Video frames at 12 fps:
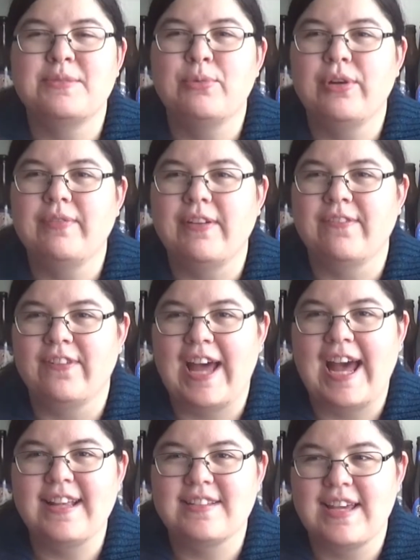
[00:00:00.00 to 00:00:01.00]
more of a
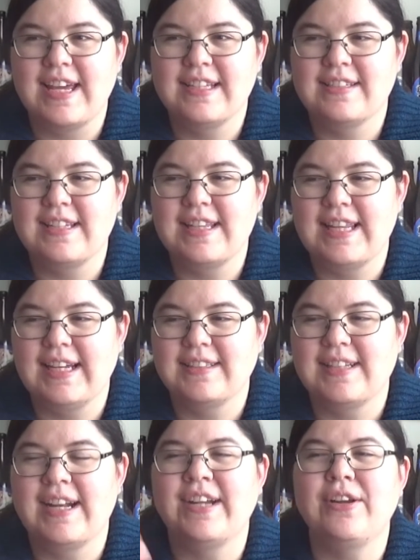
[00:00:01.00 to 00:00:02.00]
flat taste in this,
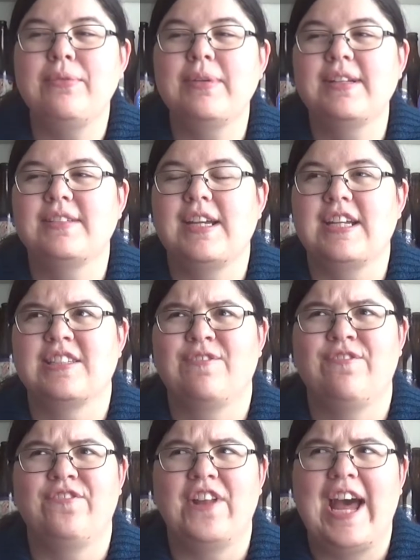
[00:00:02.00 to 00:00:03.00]
and I don't want to say it's
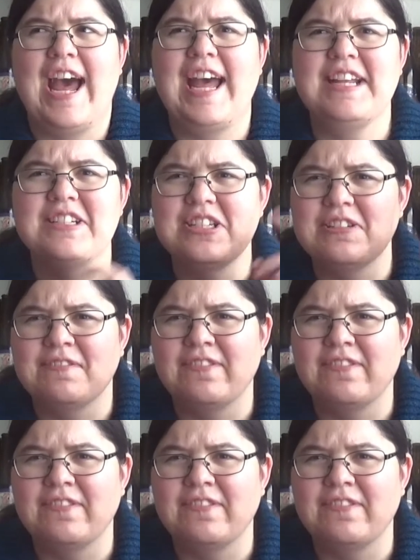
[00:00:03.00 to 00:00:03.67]
flat,